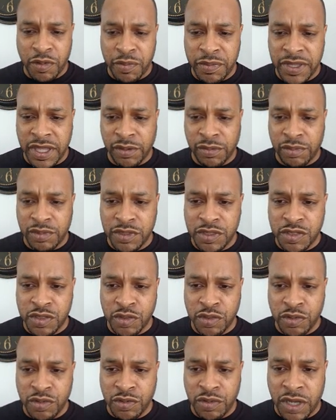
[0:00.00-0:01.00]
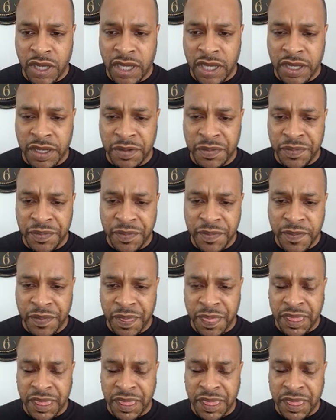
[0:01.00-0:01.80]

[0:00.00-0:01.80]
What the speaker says: will be able to